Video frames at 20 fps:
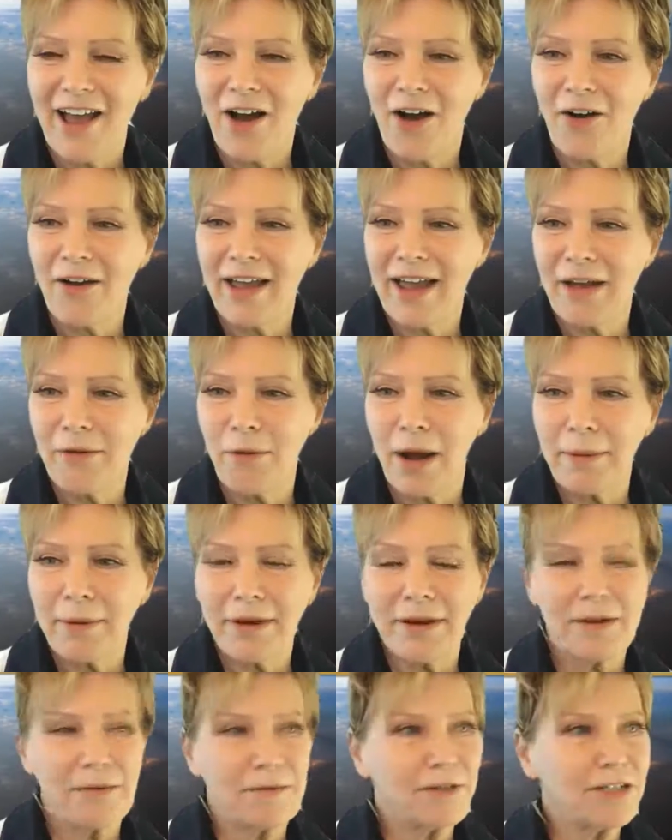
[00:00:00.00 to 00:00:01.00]
Okay, well, I'm
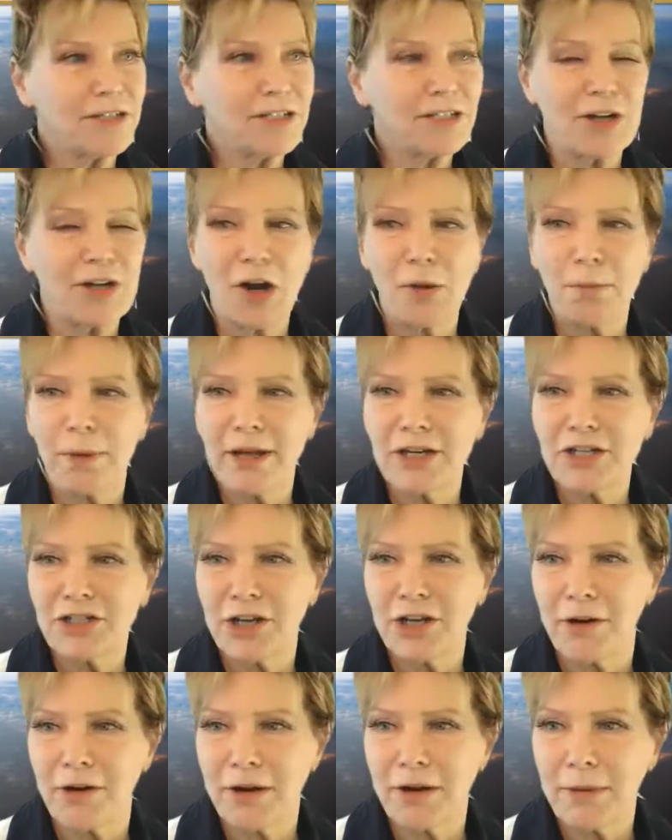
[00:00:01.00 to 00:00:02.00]
gonna start by
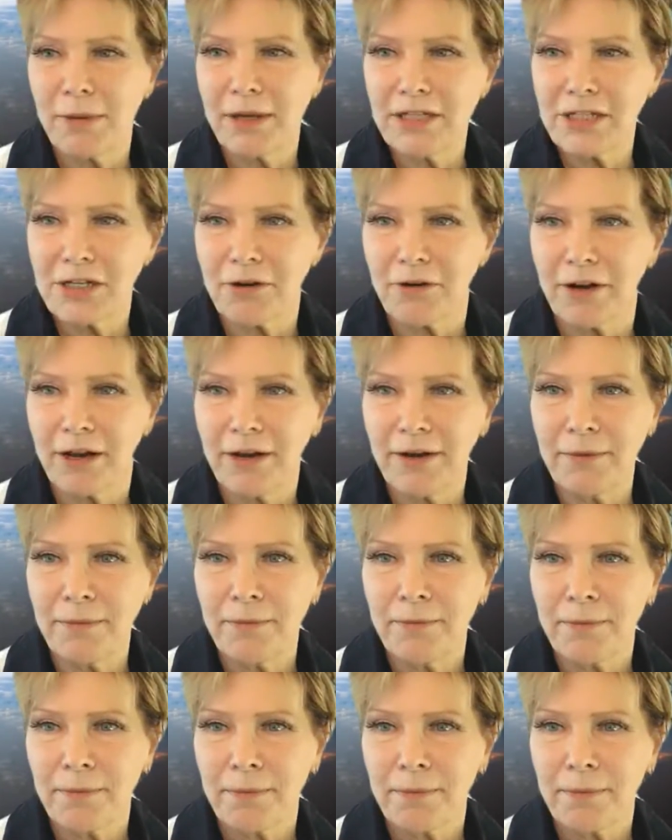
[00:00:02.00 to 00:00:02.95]
sharing my screen.